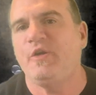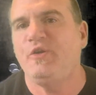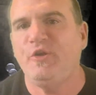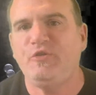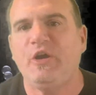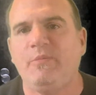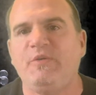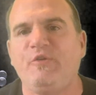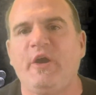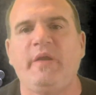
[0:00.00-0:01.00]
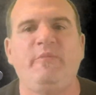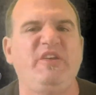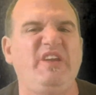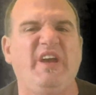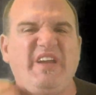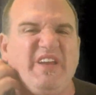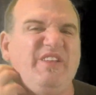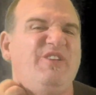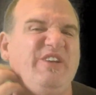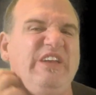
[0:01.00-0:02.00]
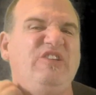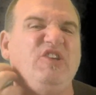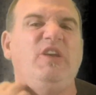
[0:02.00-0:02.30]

good cup of Kratom tea, I get a little itchy.